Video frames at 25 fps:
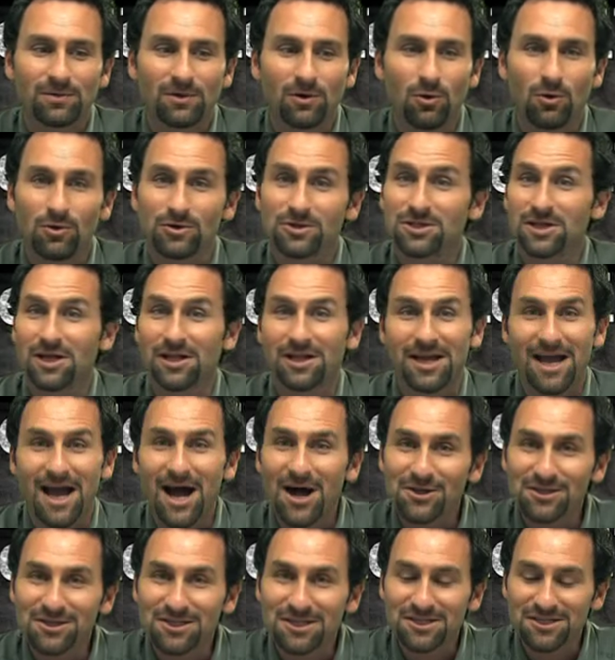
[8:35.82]
wholesaling
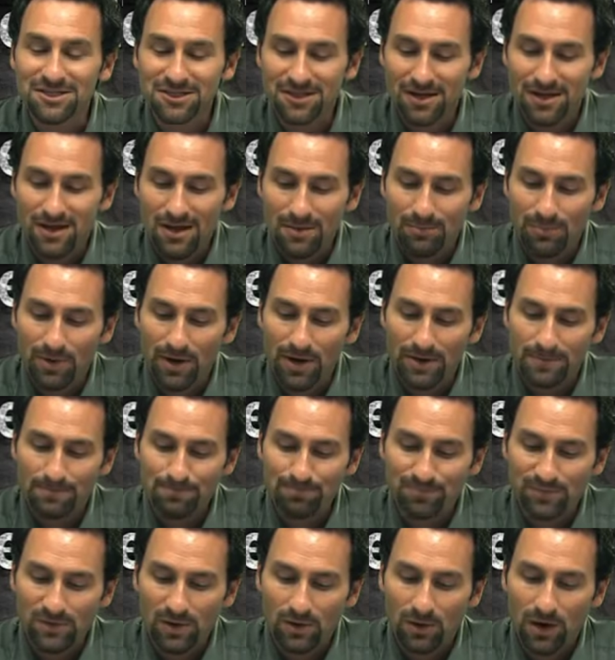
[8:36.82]
houses,
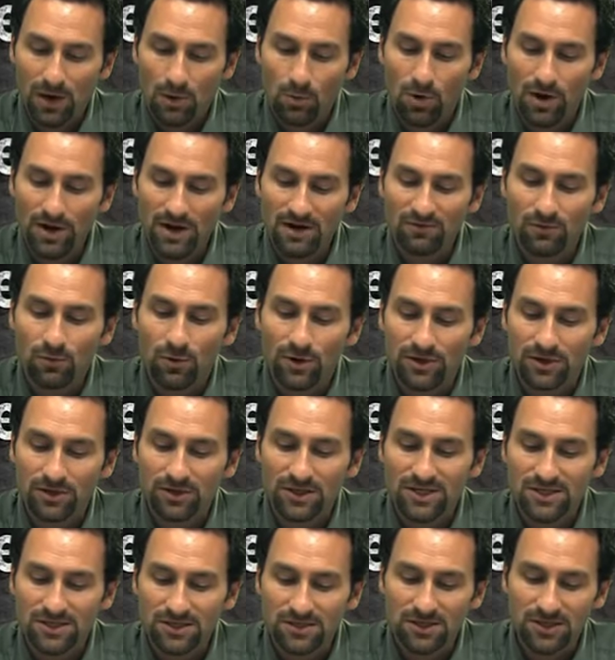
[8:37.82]
but I want everyone to
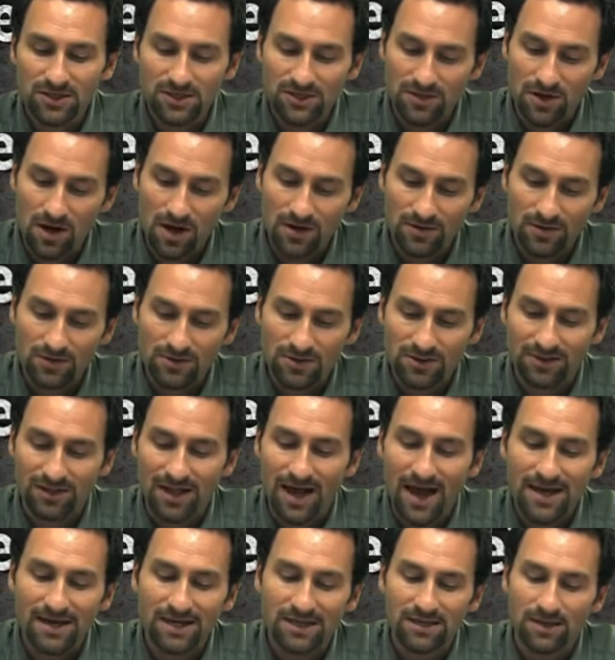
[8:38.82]
listen to the song. There's a
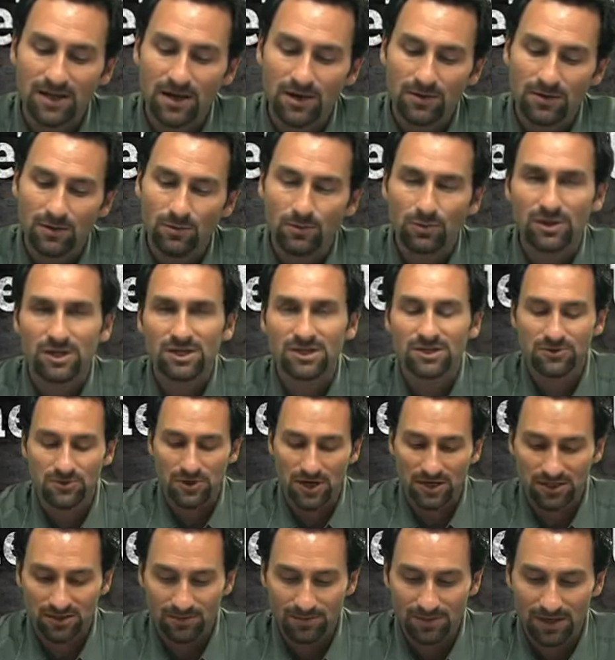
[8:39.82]
line in there that really
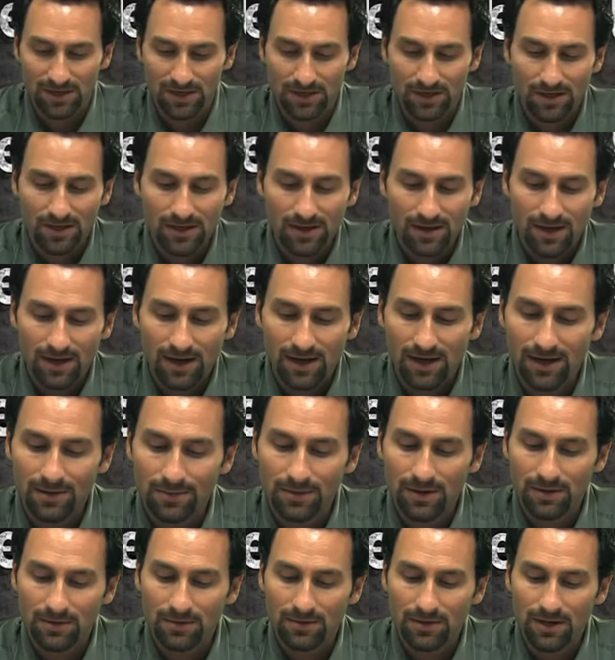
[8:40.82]
struck to me,
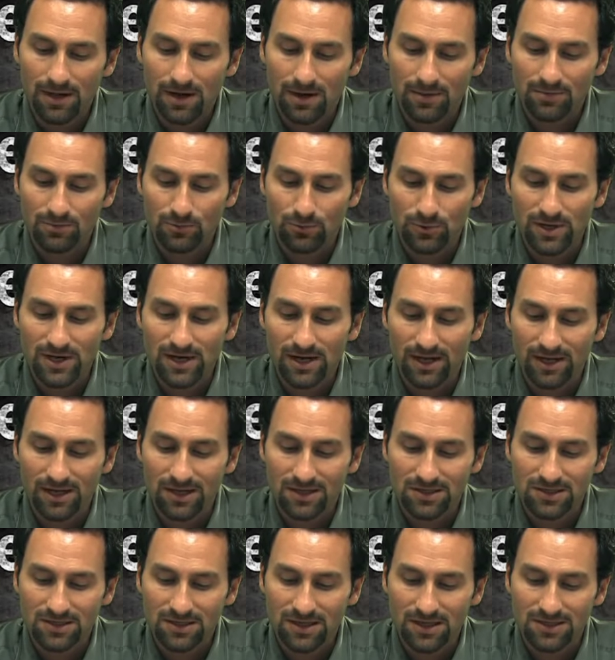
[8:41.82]
and I'm reading
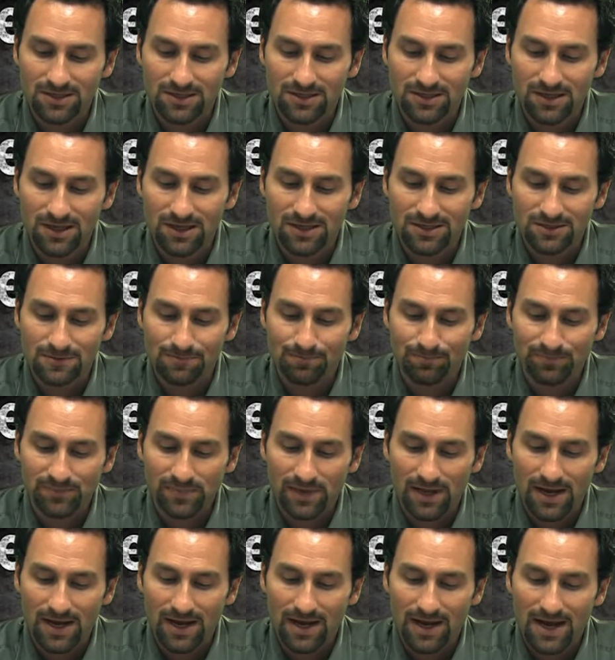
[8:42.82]
it. It says,
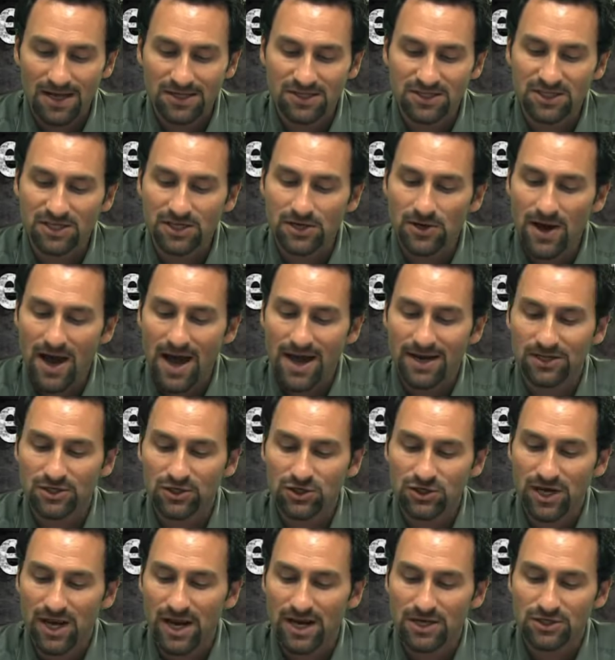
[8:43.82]
I see you had a
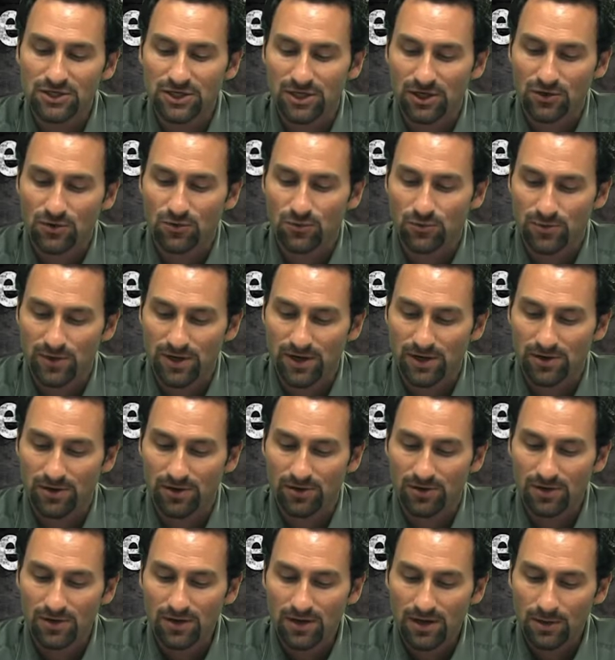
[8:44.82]
change in
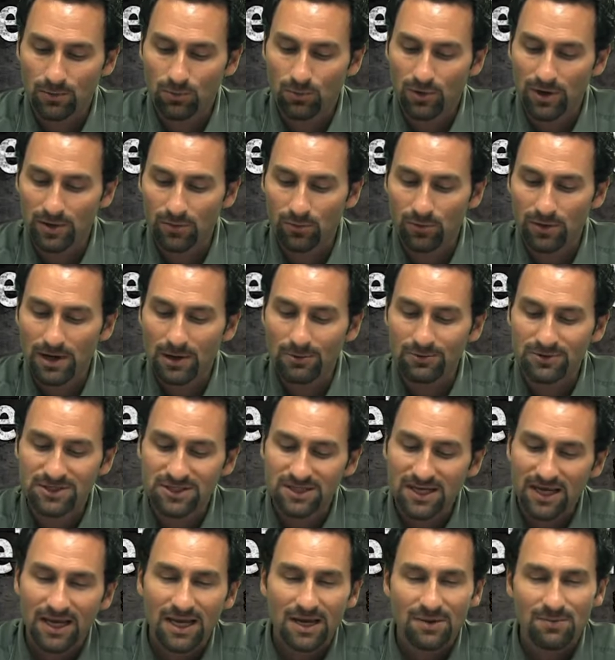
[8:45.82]
career. And what I was
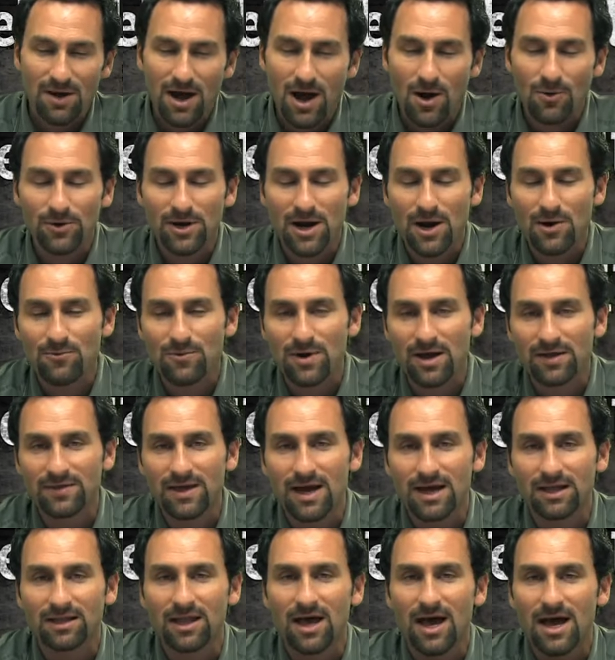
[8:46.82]
thinking about when I read
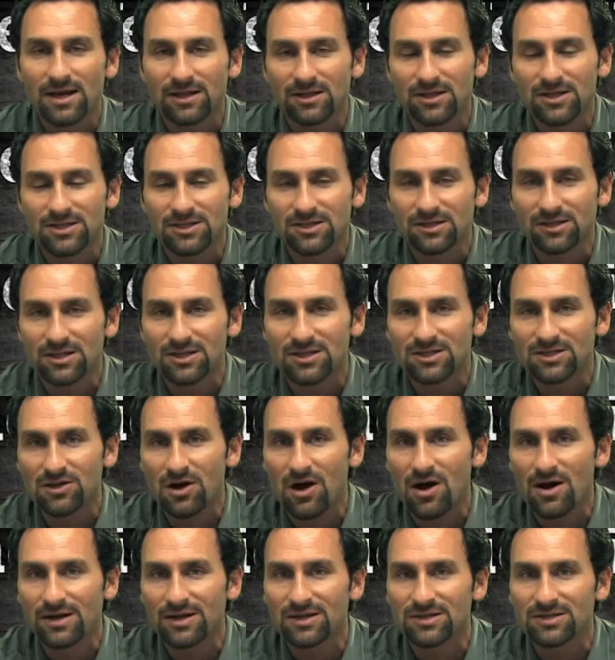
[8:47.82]
that line and listened to the
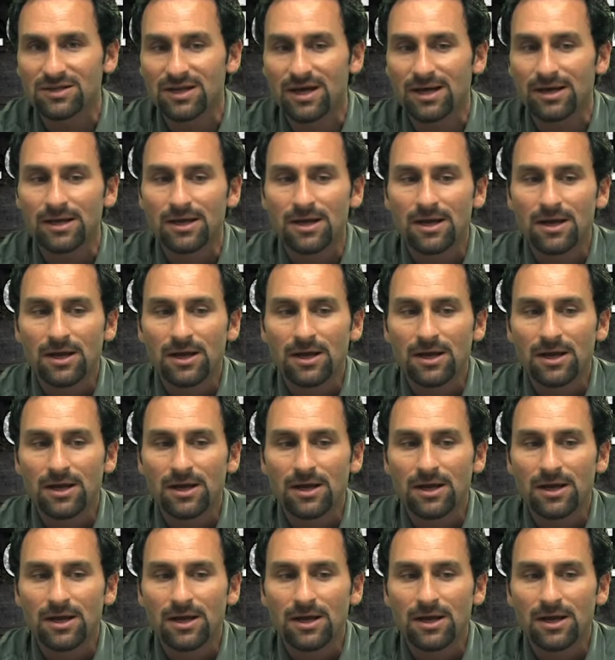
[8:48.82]
song is that,